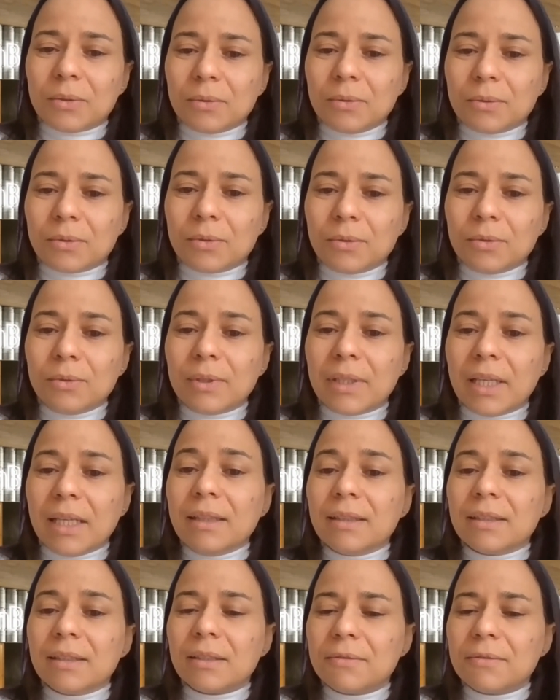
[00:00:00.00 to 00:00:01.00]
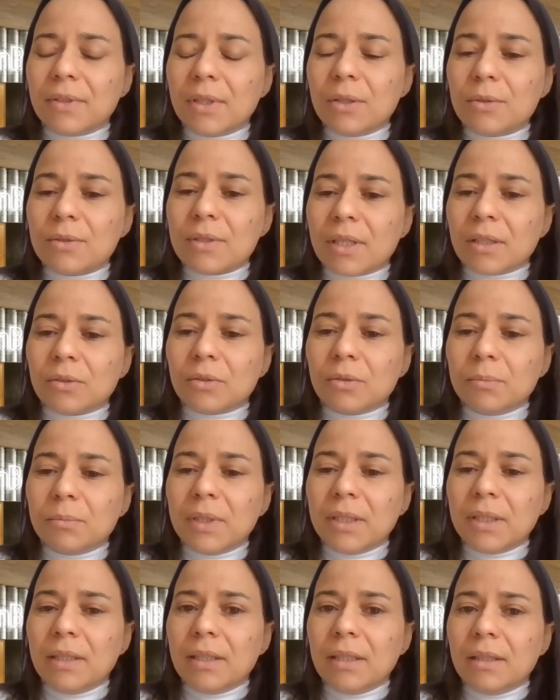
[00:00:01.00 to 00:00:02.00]
to do the interviews and to
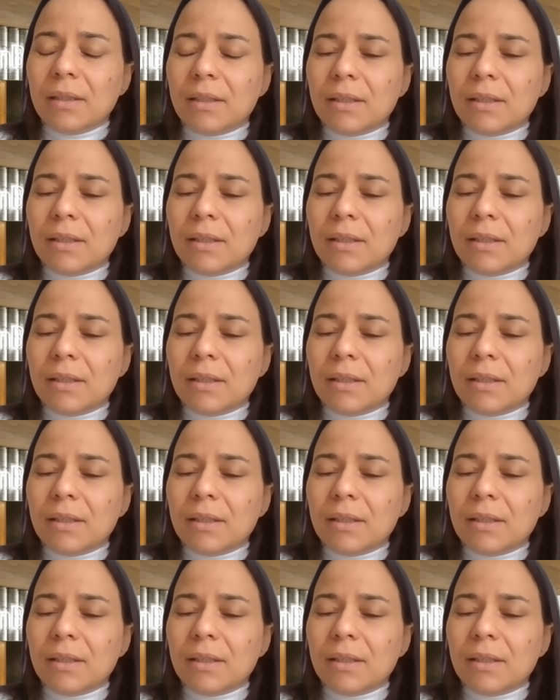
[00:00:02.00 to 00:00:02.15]
be